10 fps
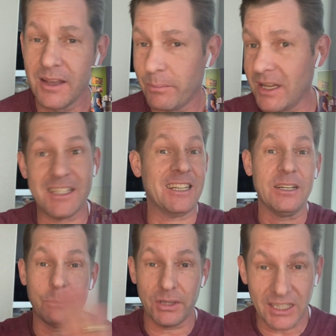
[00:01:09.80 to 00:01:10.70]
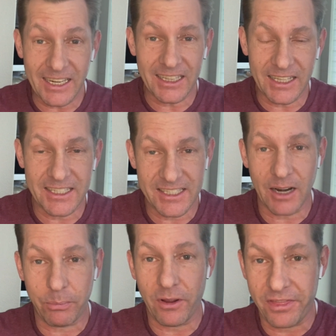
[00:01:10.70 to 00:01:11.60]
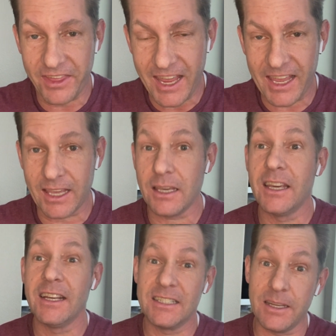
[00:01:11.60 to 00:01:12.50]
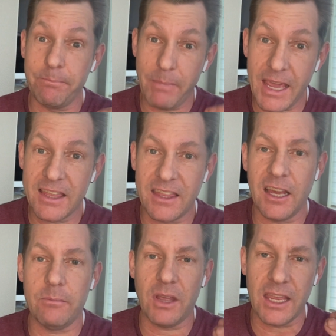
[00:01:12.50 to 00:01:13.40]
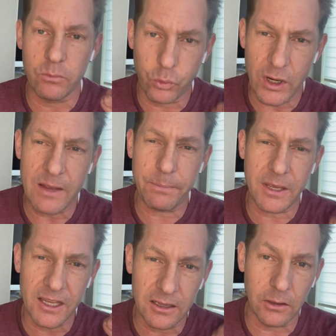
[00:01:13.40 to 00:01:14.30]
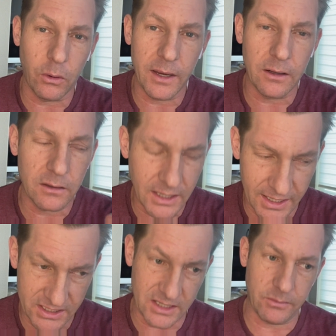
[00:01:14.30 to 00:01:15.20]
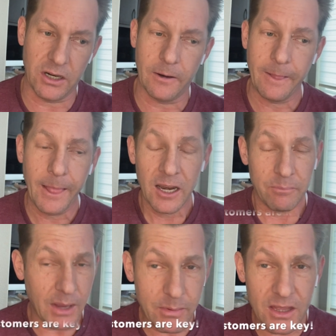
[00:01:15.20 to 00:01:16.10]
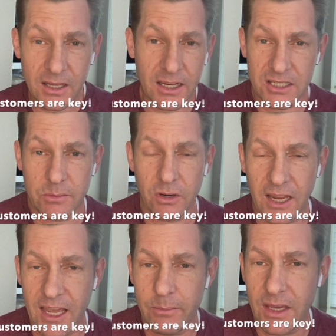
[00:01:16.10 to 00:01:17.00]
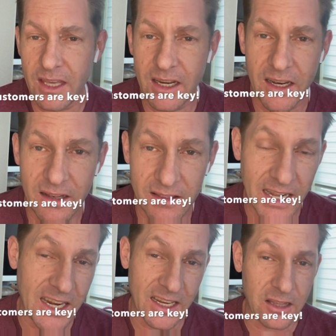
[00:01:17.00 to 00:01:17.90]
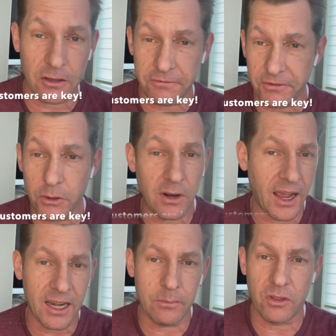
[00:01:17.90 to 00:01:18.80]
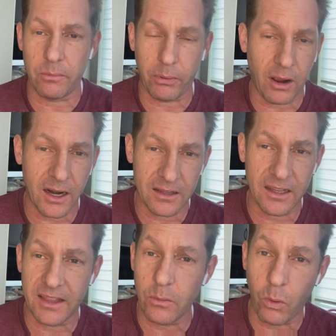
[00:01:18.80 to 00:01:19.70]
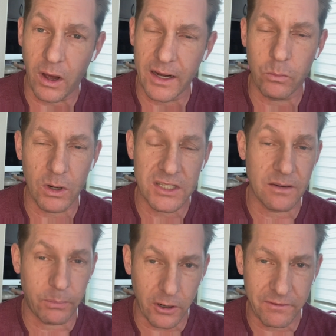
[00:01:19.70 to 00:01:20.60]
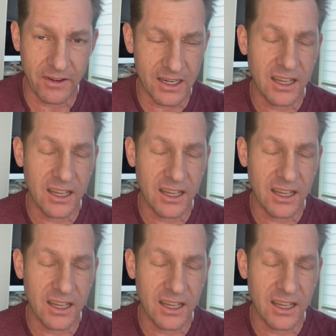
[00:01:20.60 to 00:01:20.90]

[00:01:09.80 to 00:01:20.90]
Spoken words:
but it's a completely separate thing to make them a repeat loyal customer. Maybe the customer came in and they didn't get the food item and the product that they wanted wasn't perfect.